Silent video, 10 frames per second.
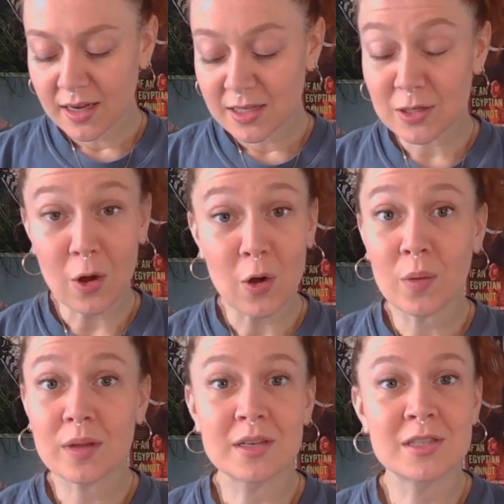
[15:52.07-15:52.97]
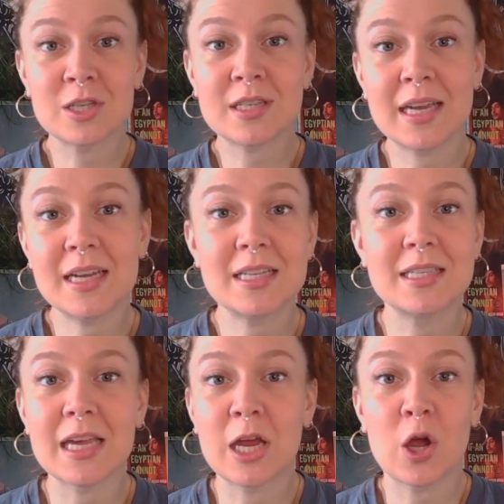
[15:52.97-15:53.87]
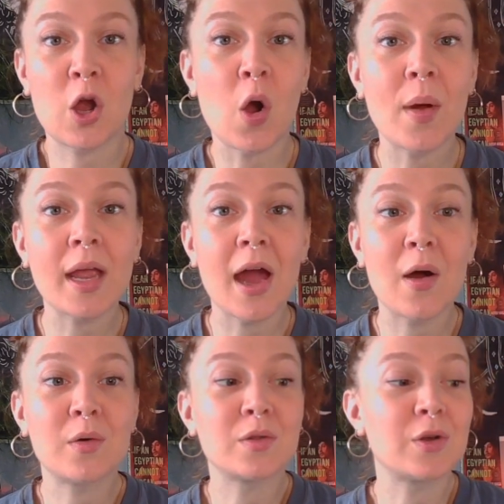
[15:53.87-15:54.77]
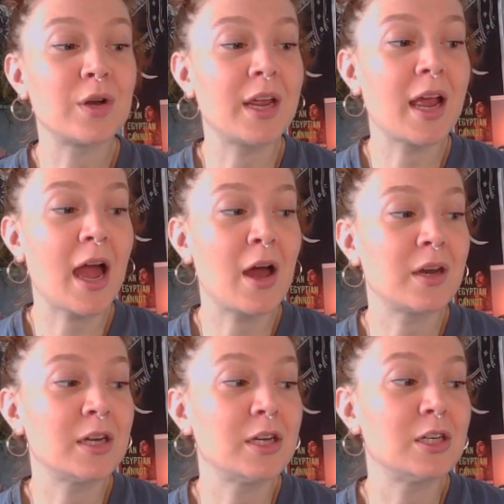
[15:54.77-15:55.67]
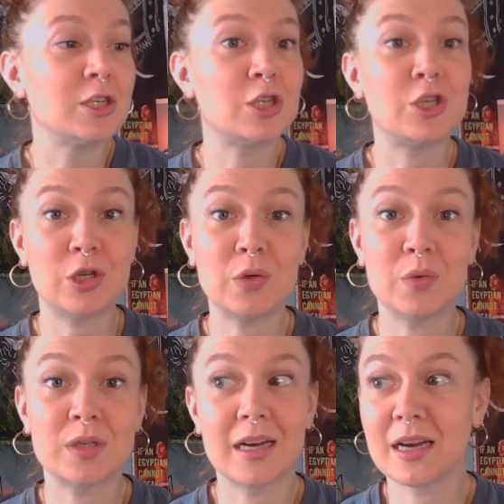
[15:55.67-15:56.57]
So there's just kids like going out learning how to shoot